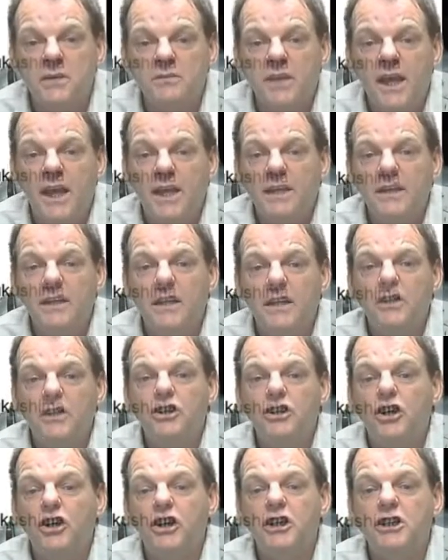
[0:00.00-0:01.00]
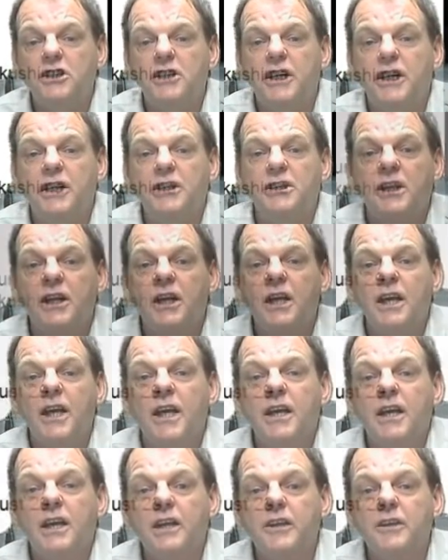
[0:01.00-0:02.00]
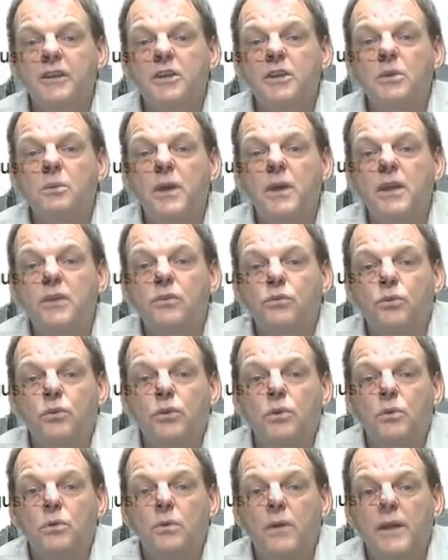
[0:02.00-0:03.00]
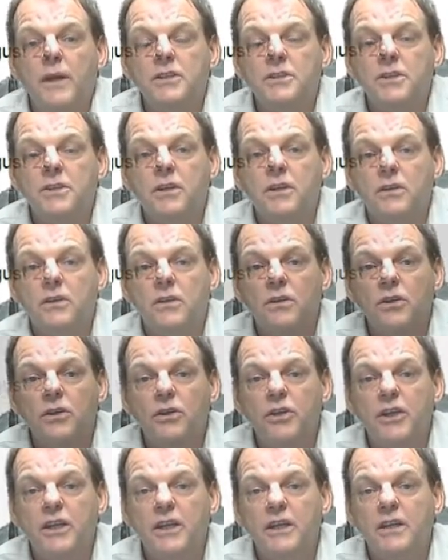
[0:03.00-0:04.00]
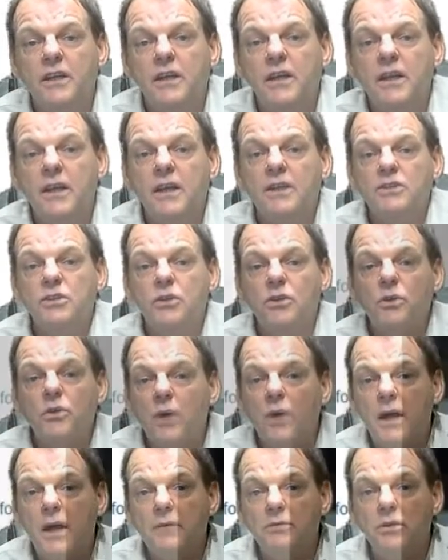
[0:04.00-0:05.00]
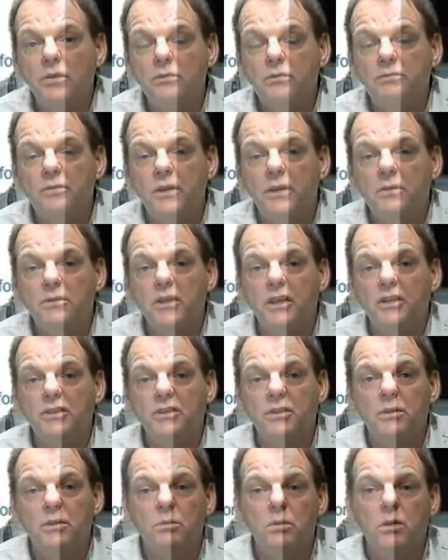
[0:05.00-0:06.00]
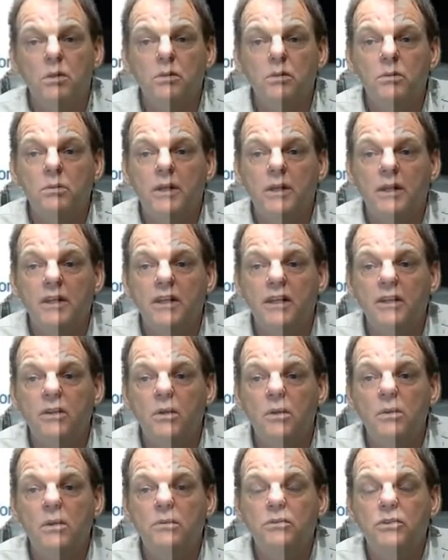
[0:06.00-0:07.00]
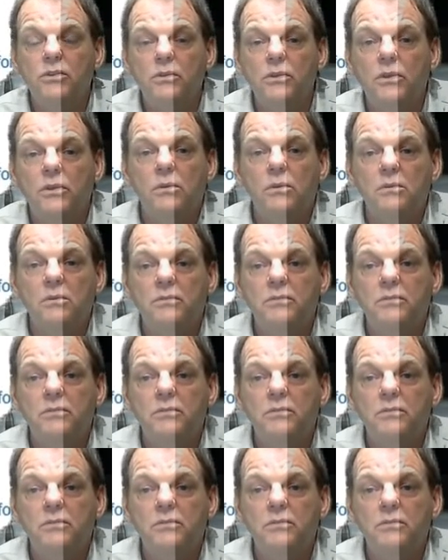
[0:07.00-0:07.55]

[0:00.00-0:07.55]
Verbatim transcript: of Canada, United States, and click your way through and start learning so you have a good foundation to work with. And then go out and do your own